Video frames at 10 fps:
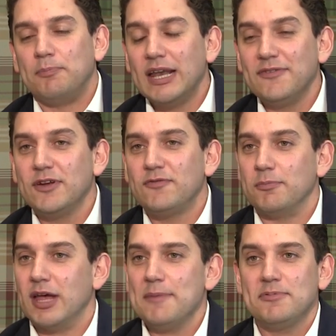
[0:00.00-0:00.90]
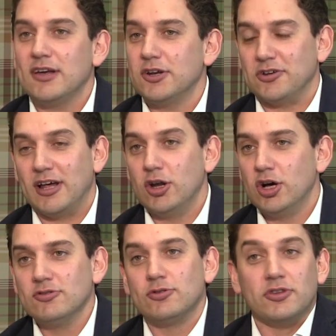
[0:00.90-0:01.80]
benefit from the upside on our
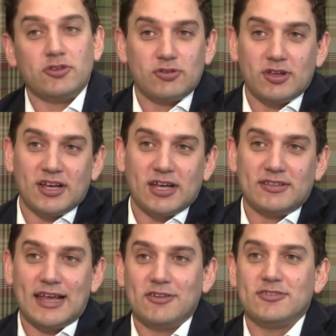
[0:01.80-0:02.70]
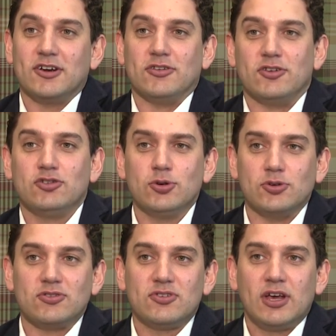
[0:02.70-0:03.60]
longs, on the downside on the
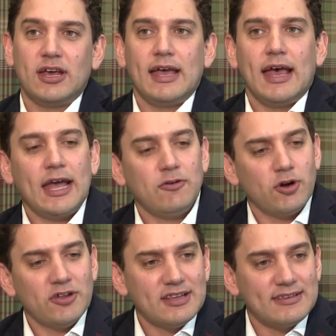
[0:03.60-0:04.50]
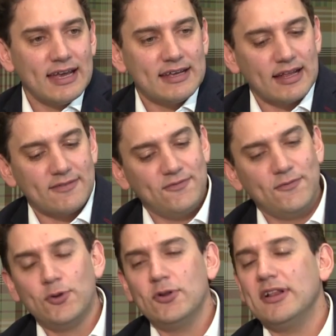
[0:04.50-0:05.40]
shorts, and rather take that
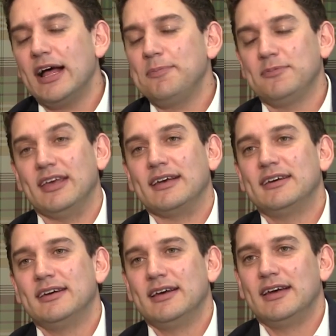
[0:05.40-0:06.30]
full uptick.